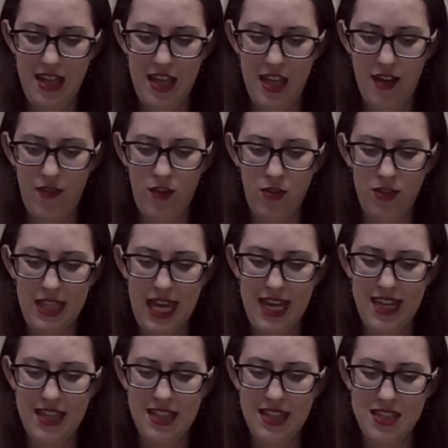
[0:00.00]
If you'd
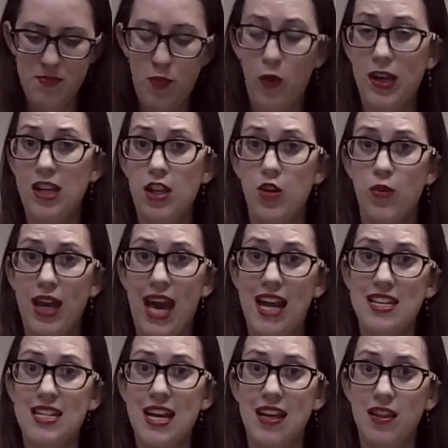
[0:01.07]
like at this point, you
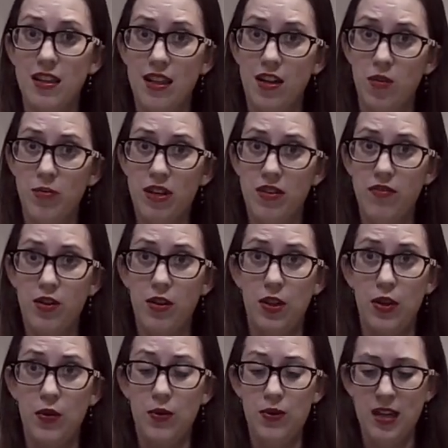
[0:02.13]
can take a little bit of
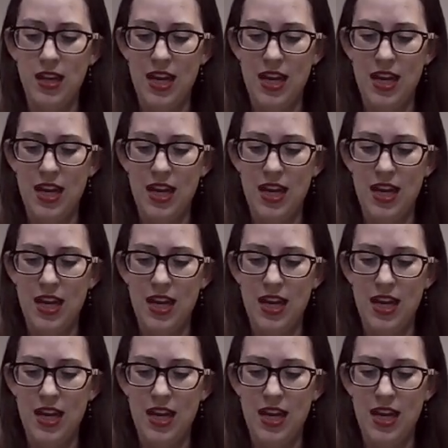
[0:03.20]
glue